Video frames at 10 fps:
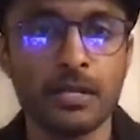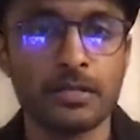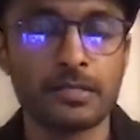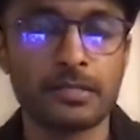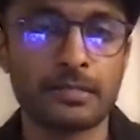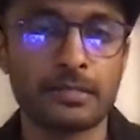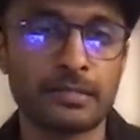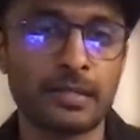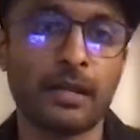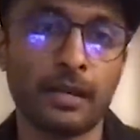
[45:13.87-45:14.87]

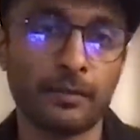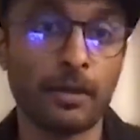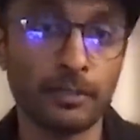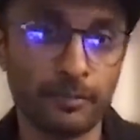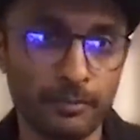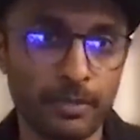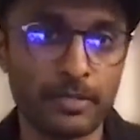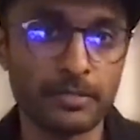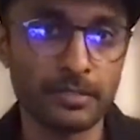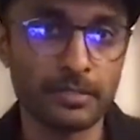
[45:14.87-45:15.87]
Sell at multiple
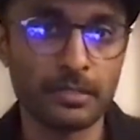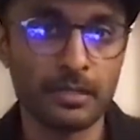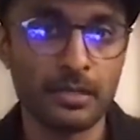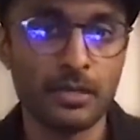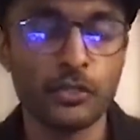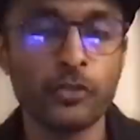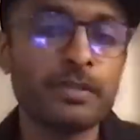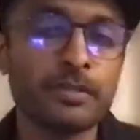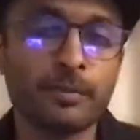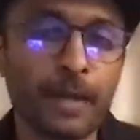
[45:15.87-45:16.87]
places. You'd
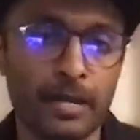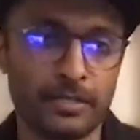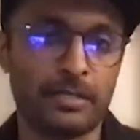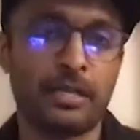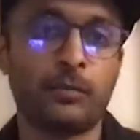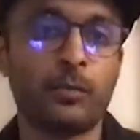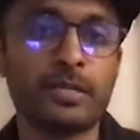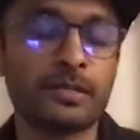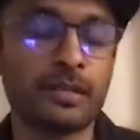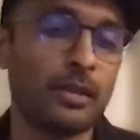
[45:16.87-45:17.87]
be surprised. Like
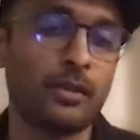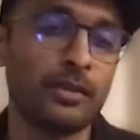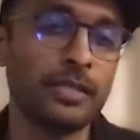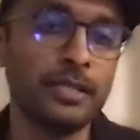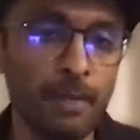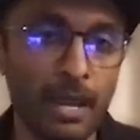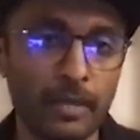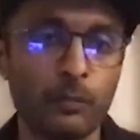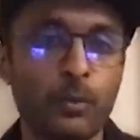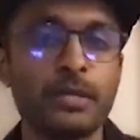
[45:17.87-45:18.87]
we sell on
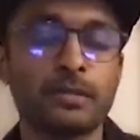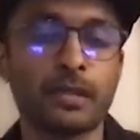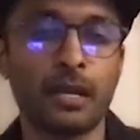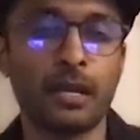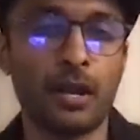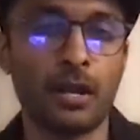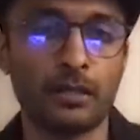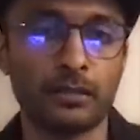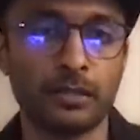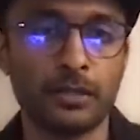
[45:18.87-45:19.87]
eBay, we sell
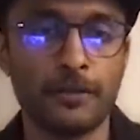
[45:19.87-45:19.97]
on.